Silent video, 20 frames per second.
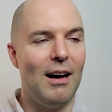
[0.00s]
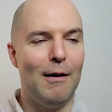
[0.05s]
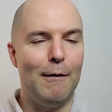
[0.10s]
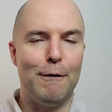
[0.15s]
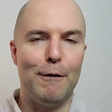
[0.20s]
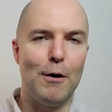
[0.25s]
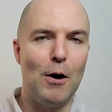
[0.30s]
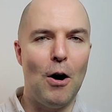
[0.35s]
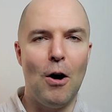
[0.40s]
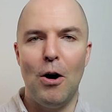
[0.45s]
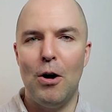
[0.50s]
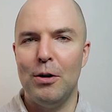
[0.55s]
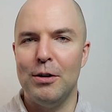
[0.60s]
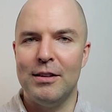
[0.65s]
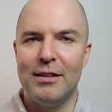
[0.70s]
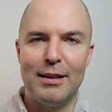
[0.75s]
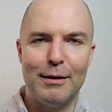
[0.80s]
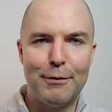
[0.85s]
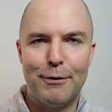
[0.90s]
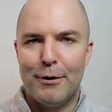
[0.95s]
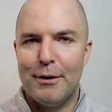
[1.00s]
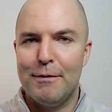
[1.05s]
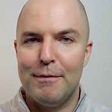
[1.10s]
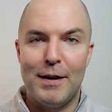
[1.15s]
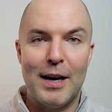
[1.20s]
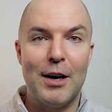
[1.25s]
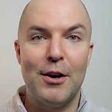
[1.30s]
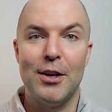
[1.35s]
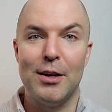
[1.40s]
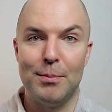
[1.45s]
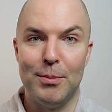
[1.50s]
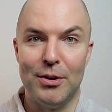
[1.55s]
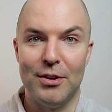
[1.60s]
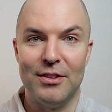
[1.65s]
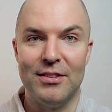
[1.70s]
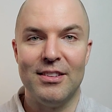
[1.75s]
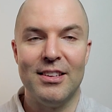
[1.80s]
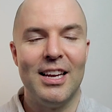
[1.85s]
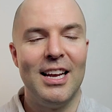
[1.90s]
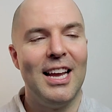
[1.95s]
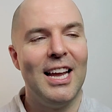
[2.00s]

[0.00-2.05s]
for all different variables.